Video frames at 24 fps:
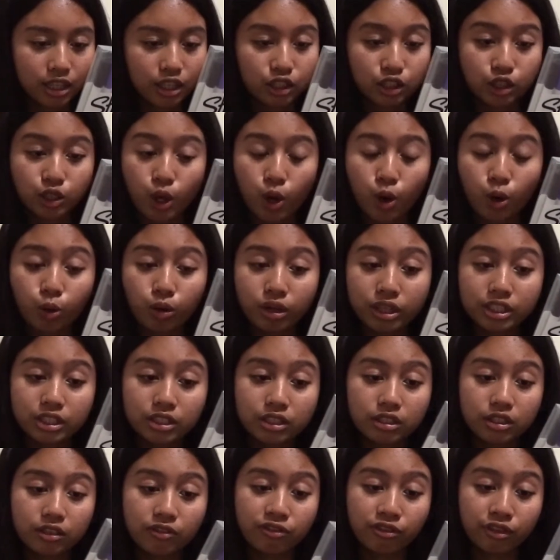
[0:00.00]
So it's
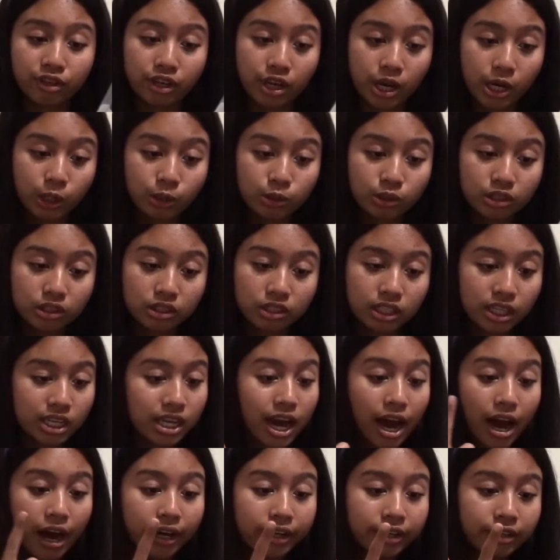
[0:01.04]
good for notes,
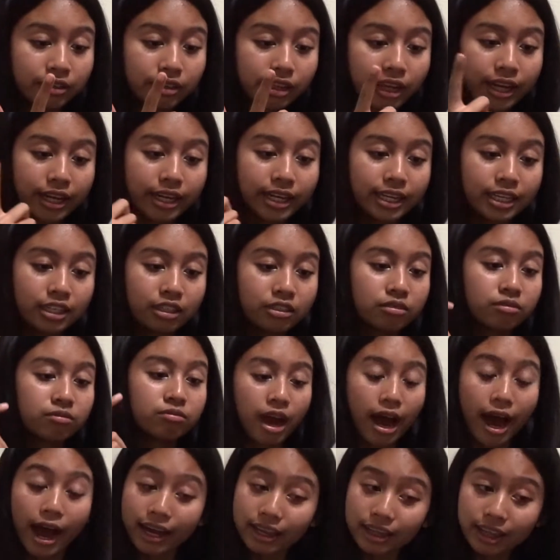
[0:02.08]
underlining,
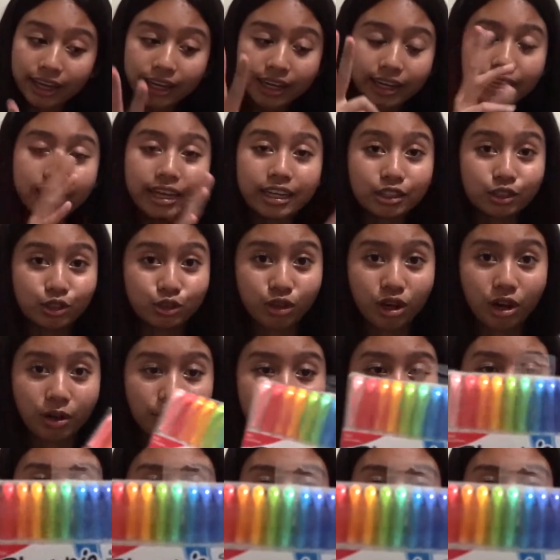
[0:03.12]
highlighting, and drawing.